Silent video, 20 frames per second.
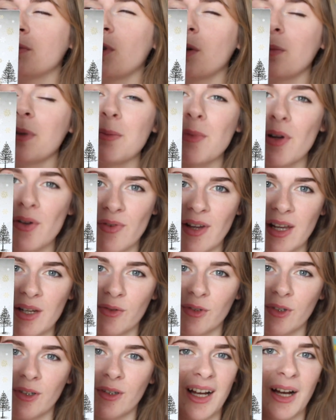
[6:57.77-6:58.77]
probably my
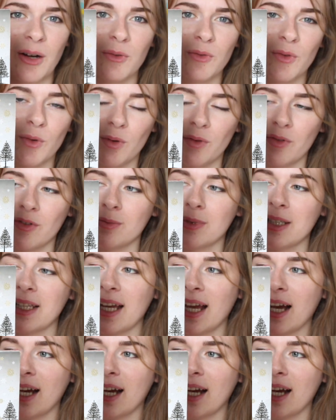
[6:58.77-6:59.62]
favourite out of all of them they